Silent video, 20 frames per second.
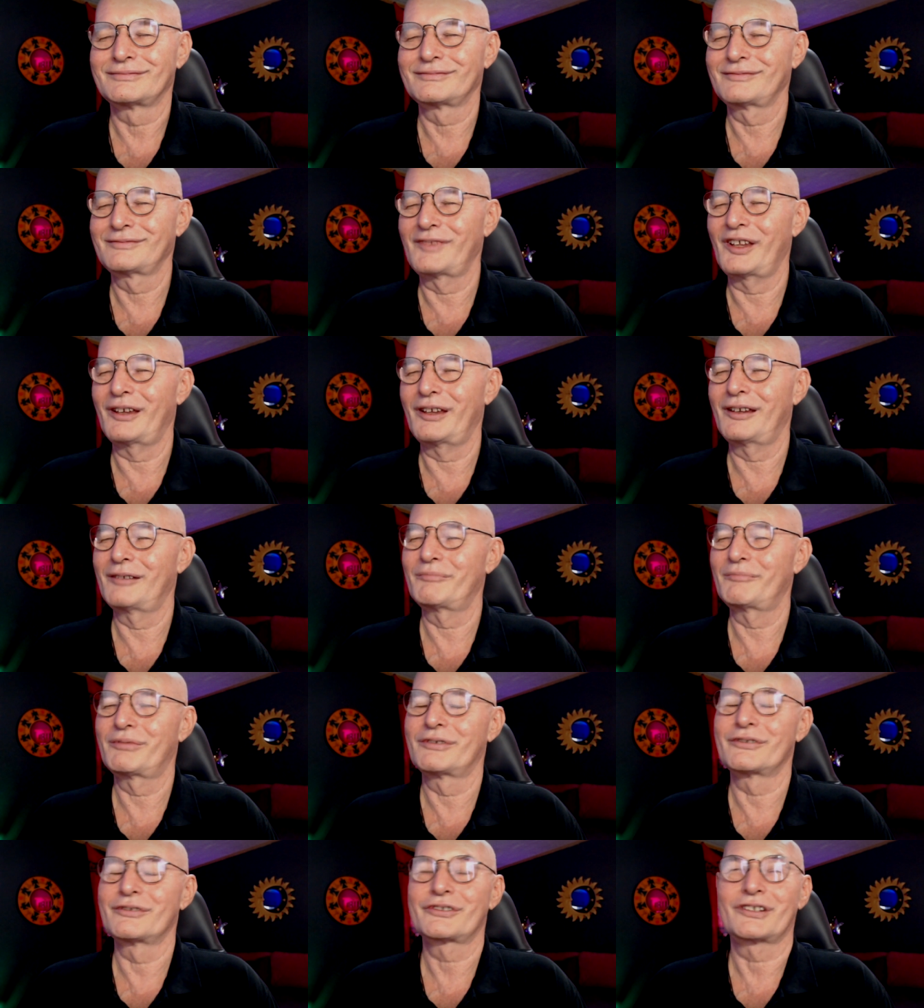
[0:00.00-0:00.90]
And
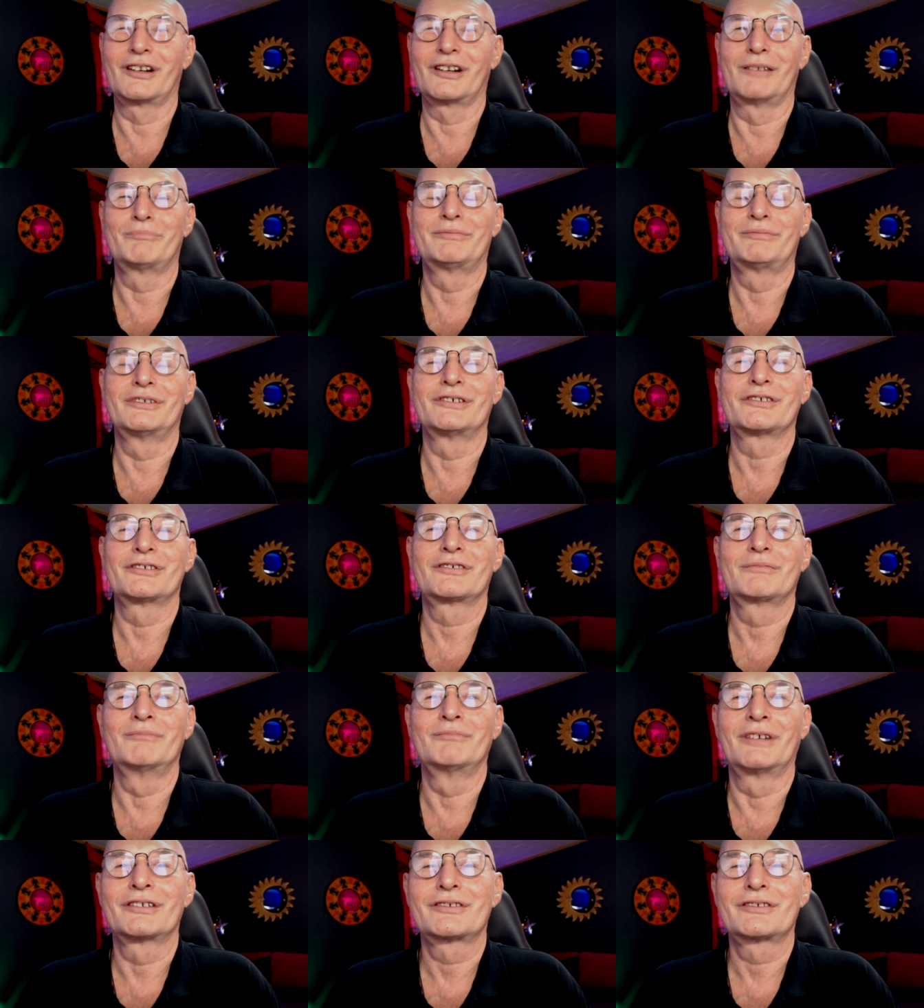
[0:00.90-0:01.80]
push up as
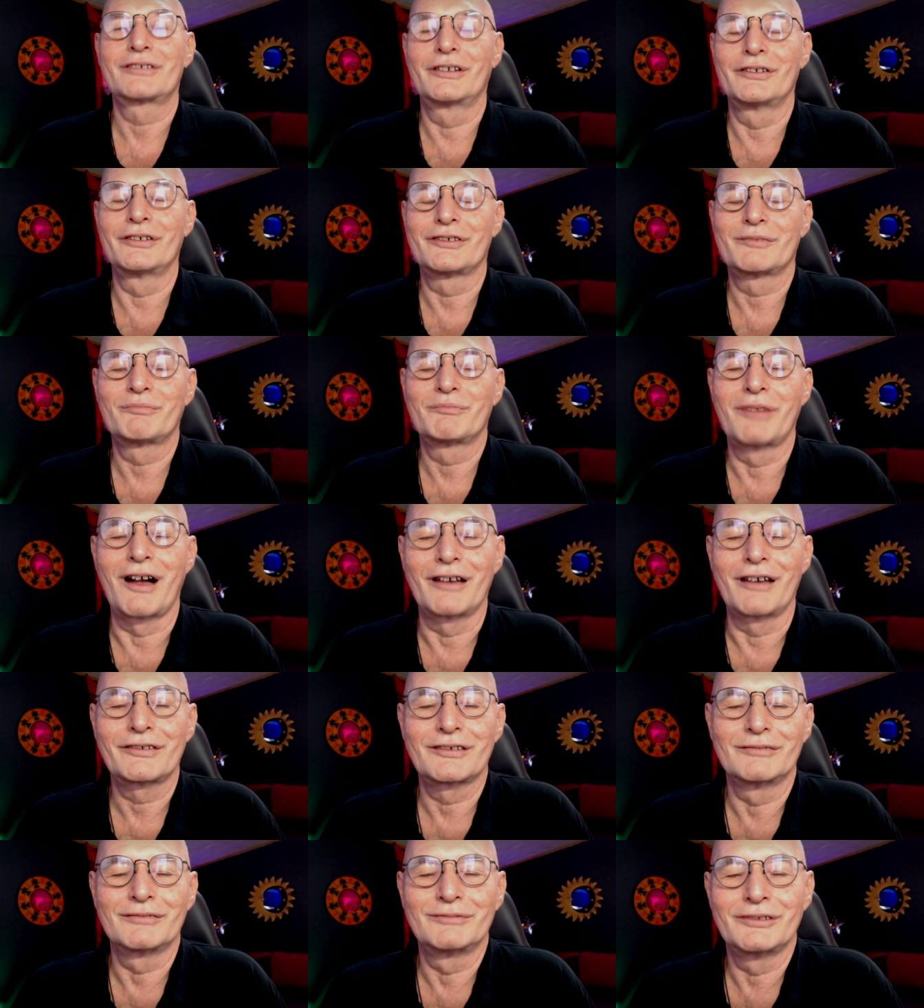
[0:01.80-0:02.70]
much as
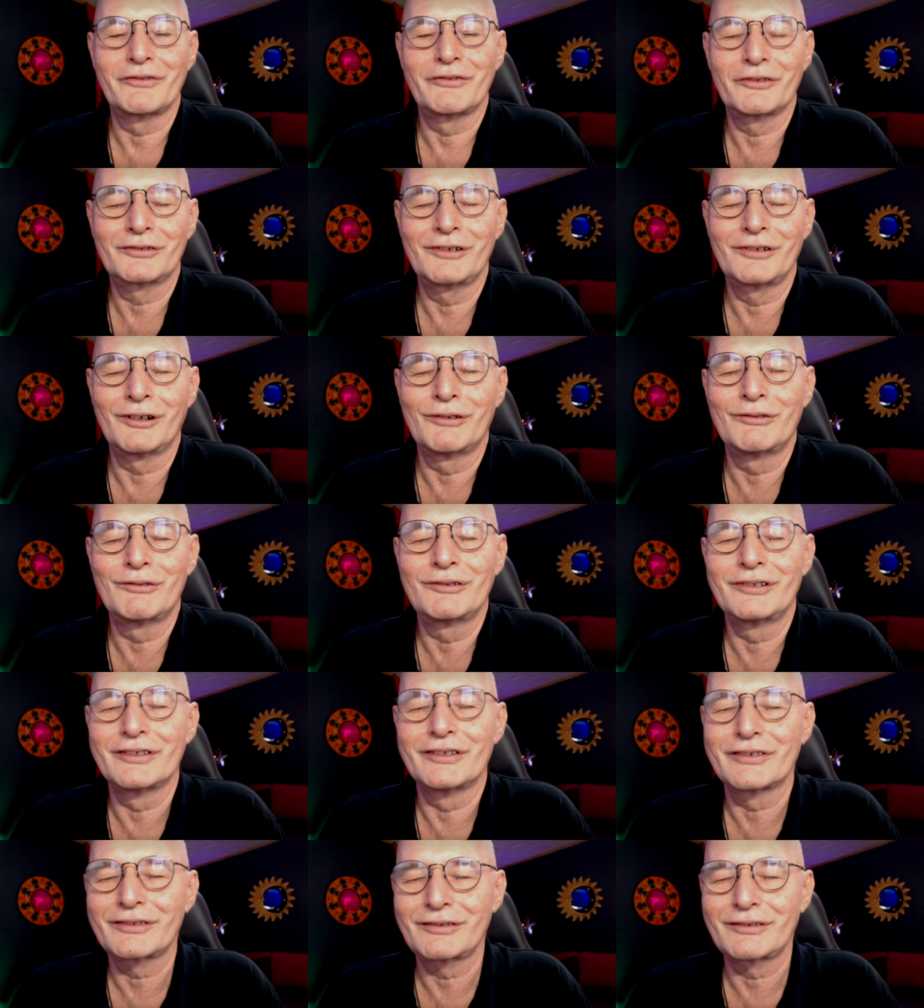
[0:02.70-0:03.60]
possible. The goal
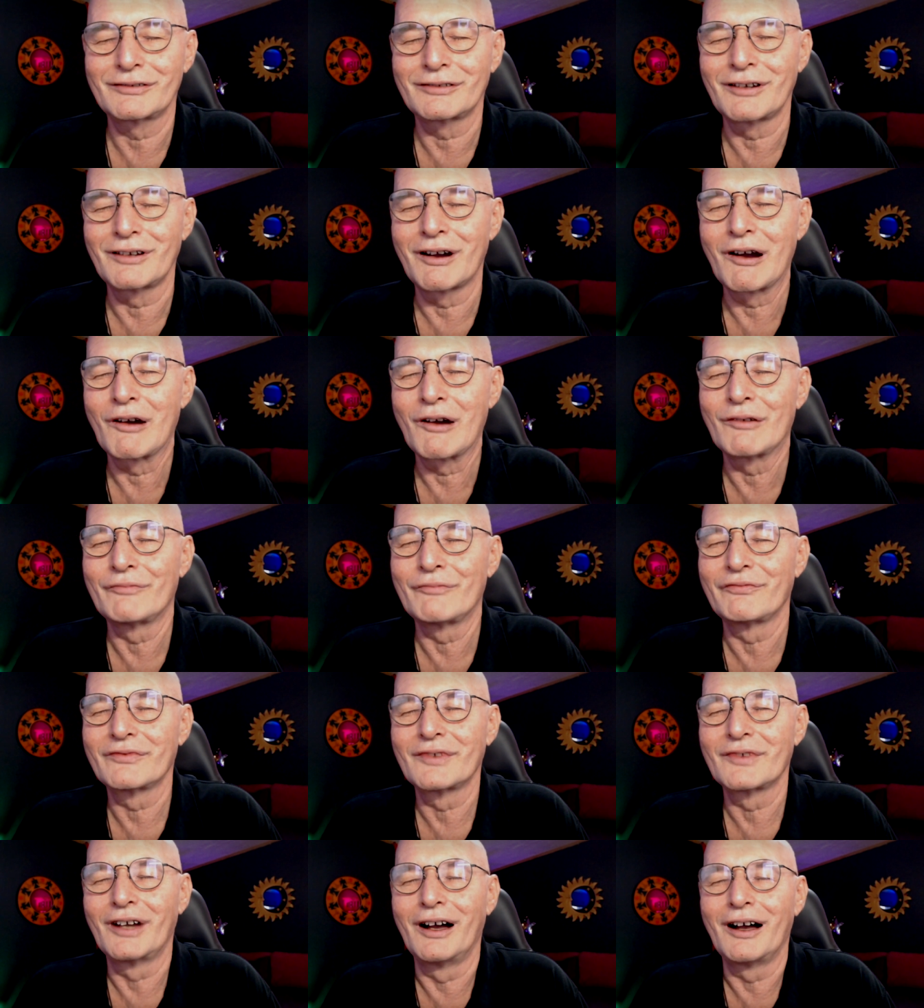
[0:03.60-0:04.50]
is to go
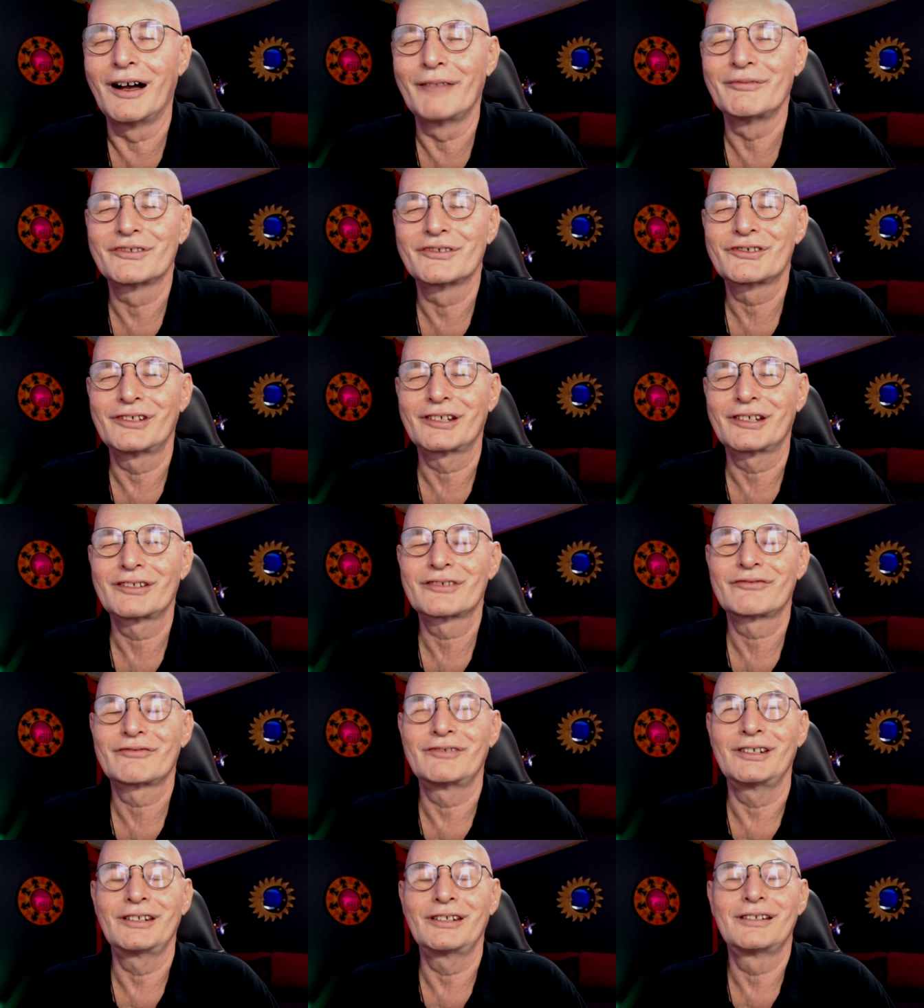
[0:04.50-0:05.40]
um, six
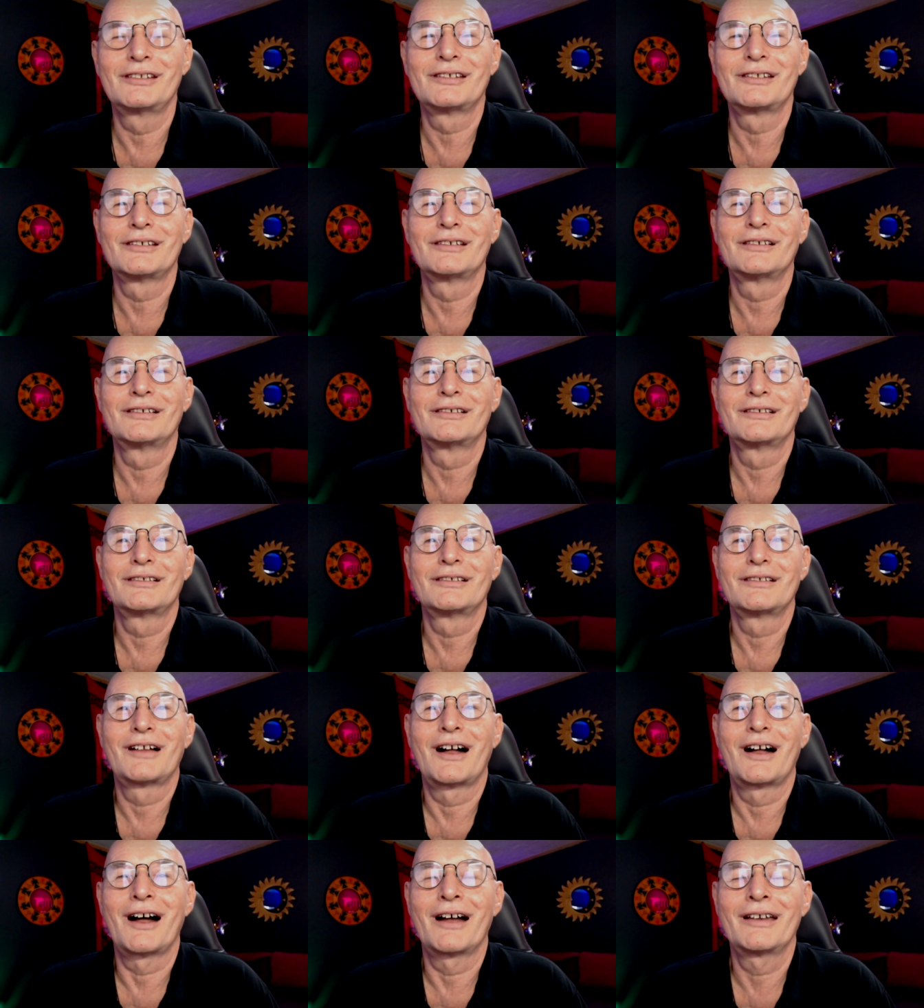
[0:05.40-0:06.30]
feet
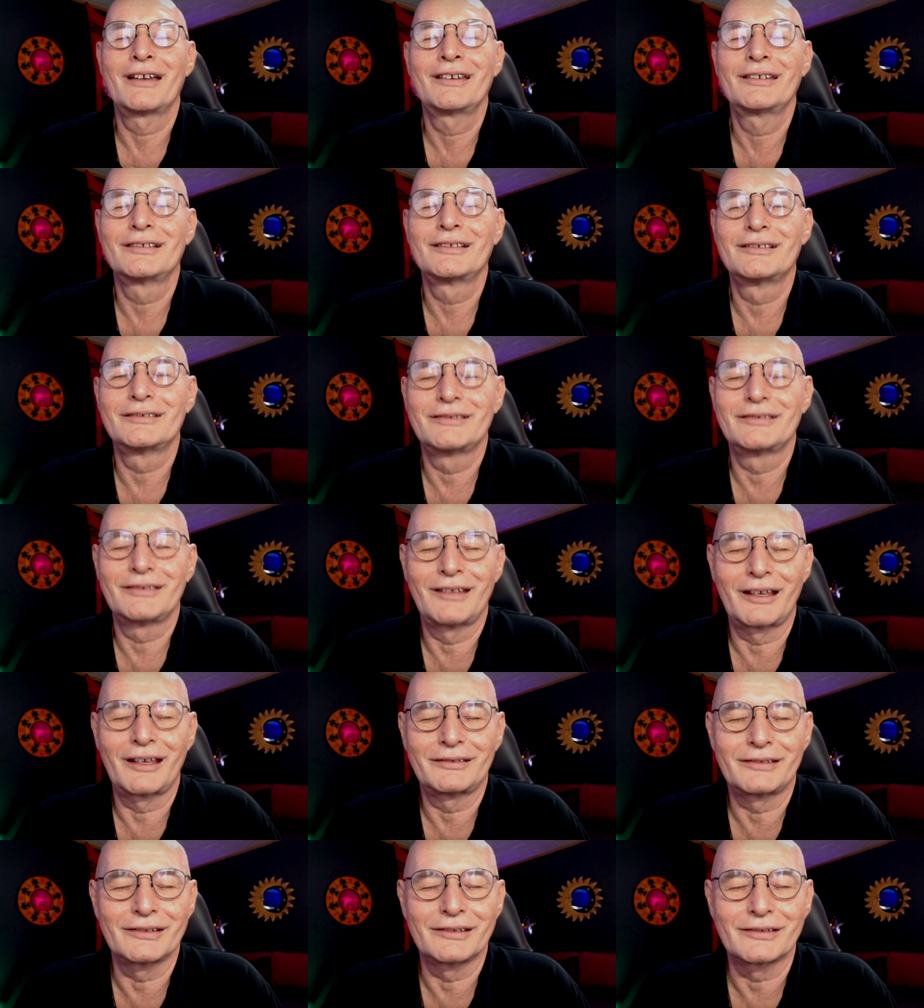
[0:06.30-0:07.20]
high.
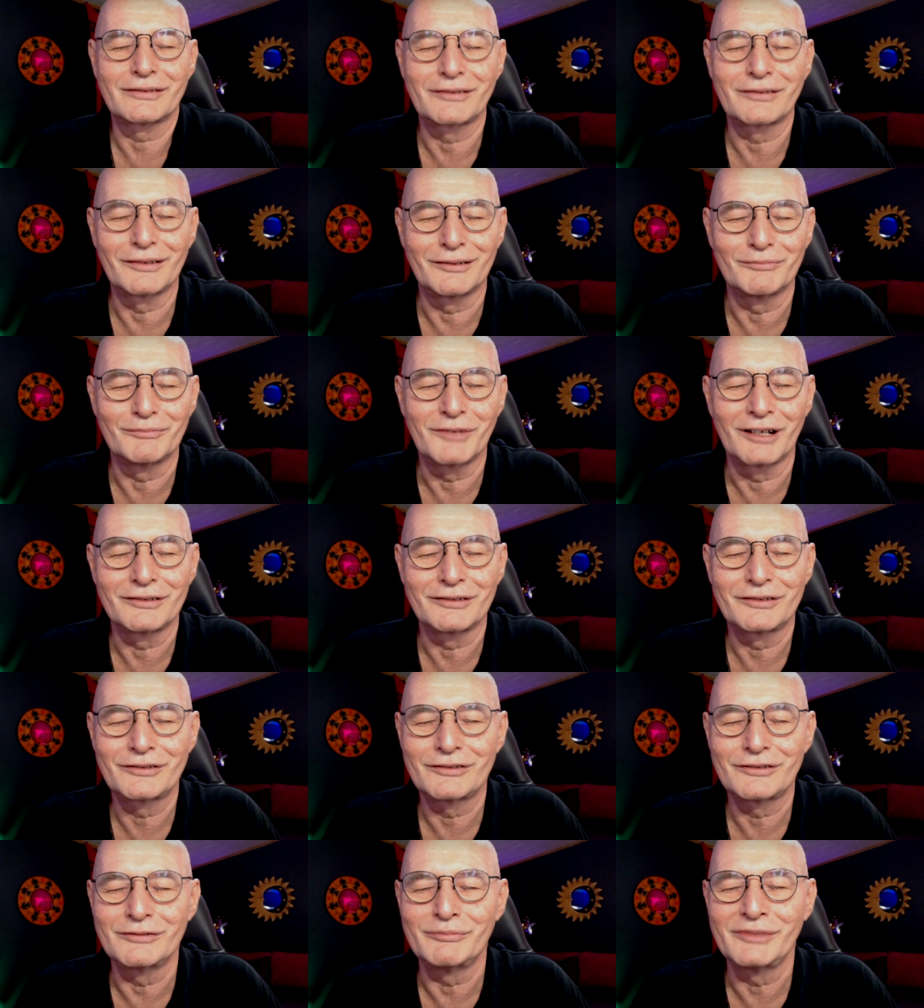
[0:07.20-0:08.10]
That is about
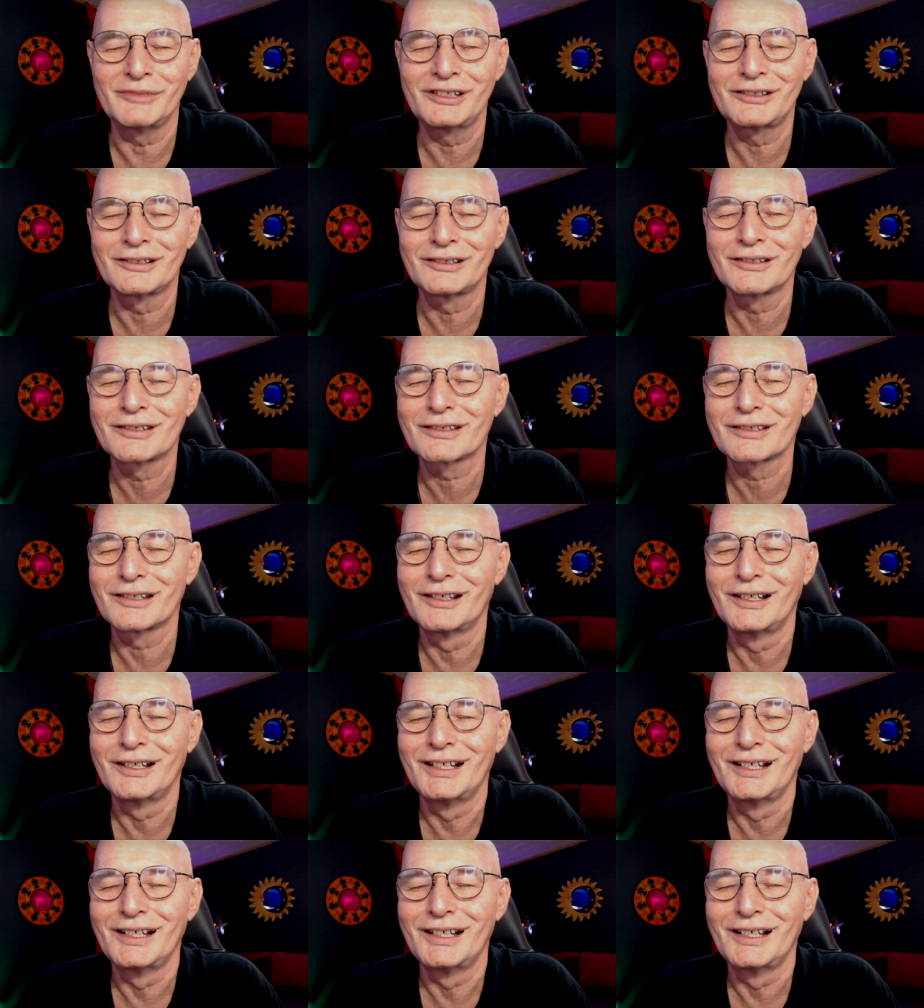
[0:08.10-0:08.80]
two meters.